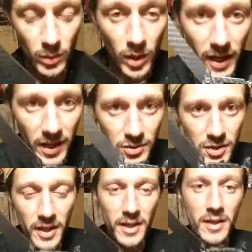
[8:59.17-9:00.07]
or held
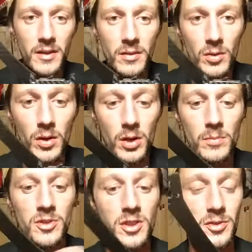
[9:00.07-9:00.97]
together, your
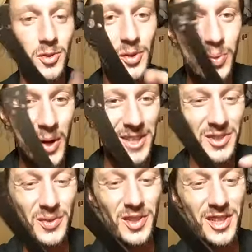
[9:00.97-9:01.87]
arms, just with one
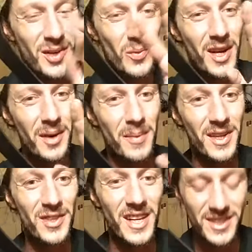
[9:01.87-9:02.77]
screw. Don't worry
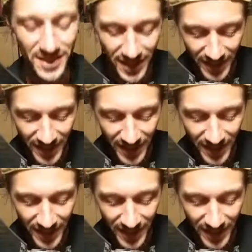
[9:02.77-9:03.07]
about that.